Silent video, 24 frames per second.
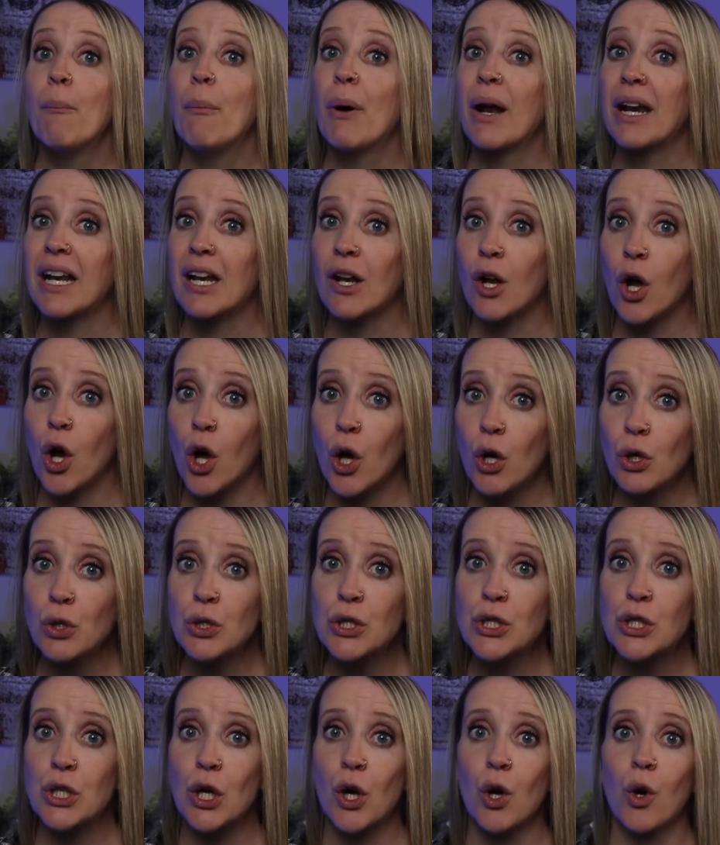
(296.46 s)
but it
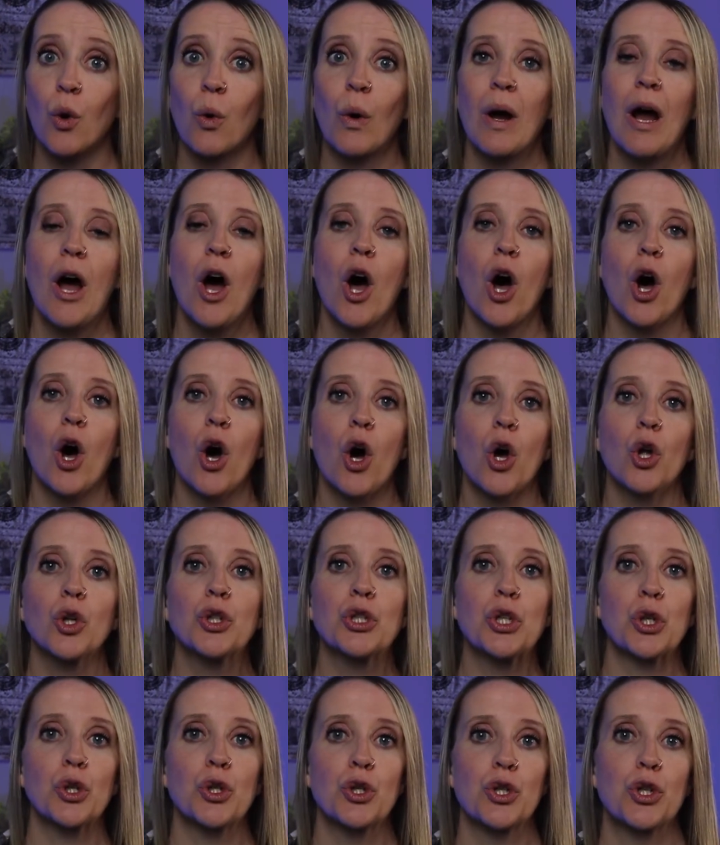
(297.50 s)
also
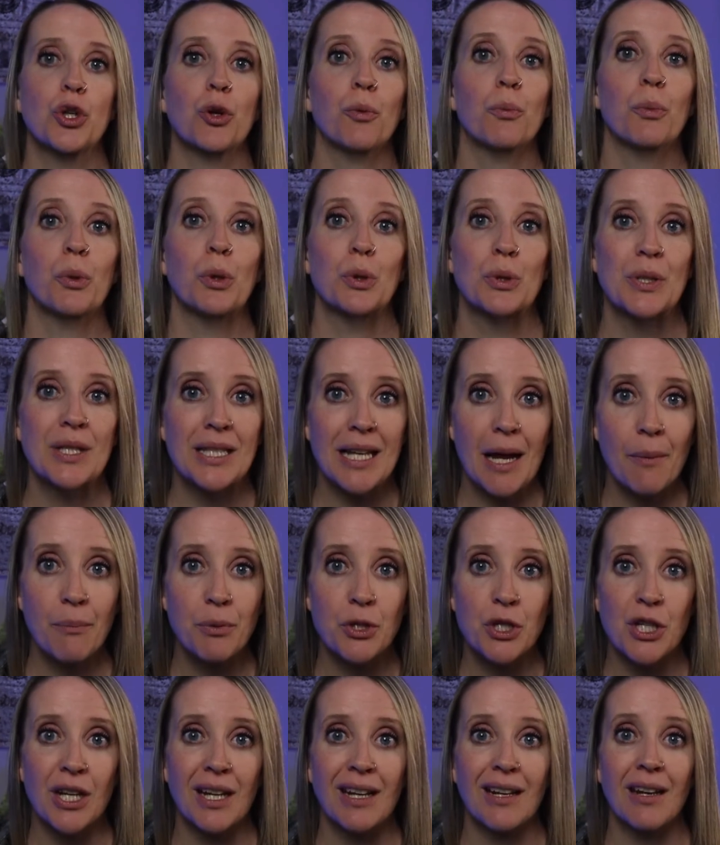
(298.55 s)
alters your
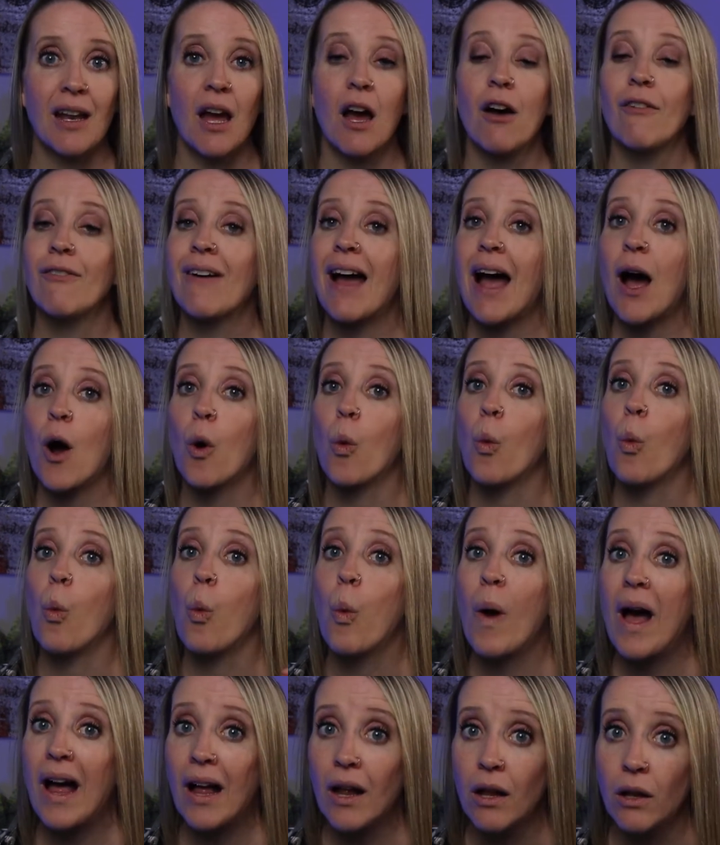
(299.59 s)
perception of how
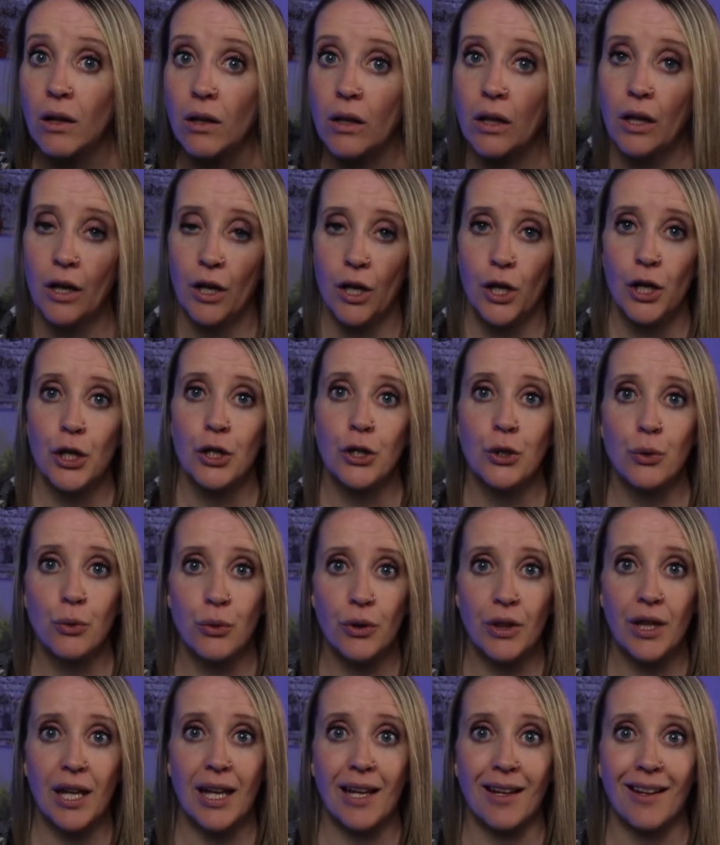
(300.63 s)
well you
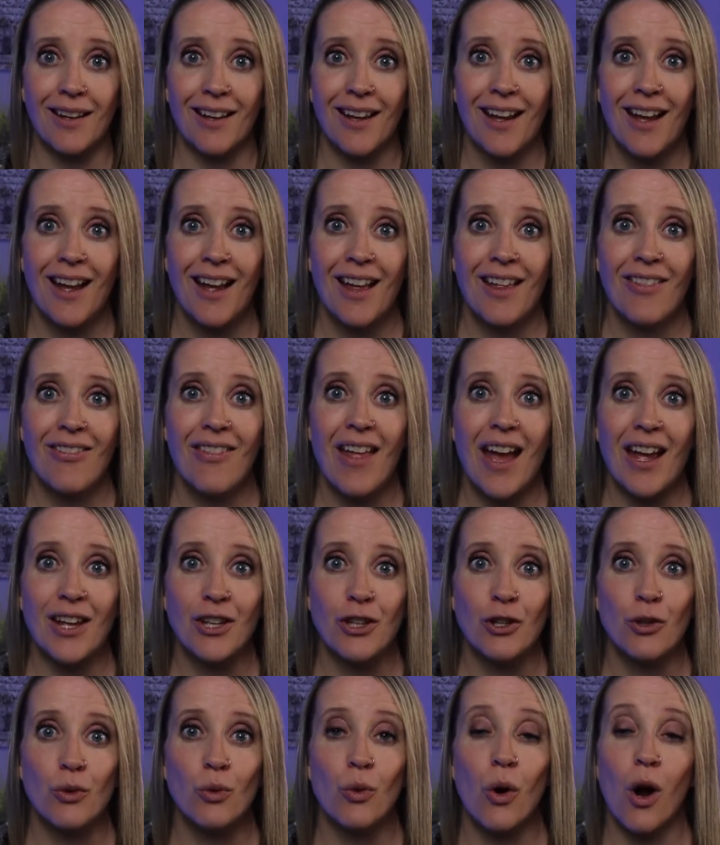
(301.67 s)
think
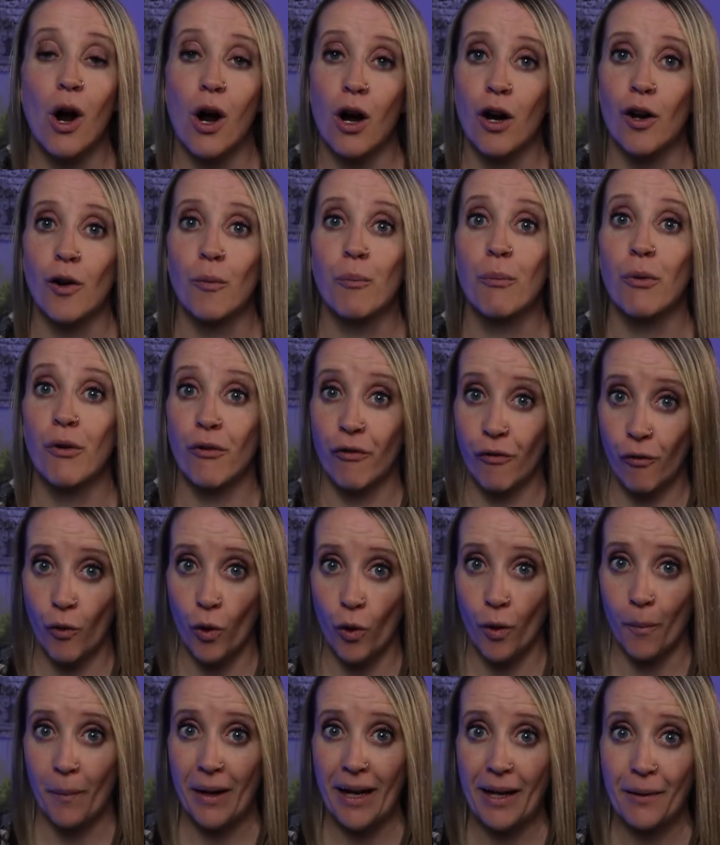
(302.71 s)
that you are
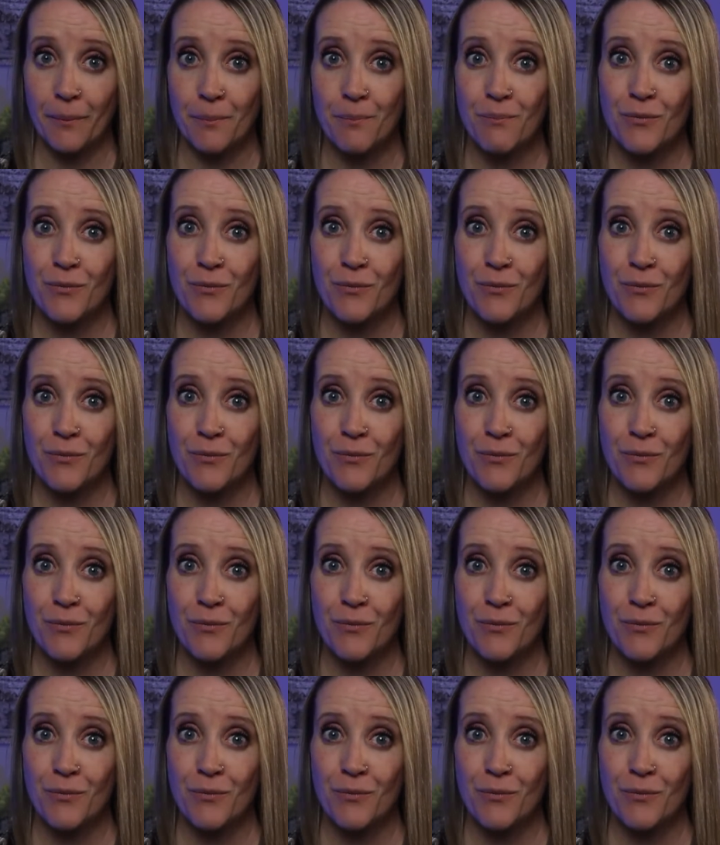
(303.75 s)
performing.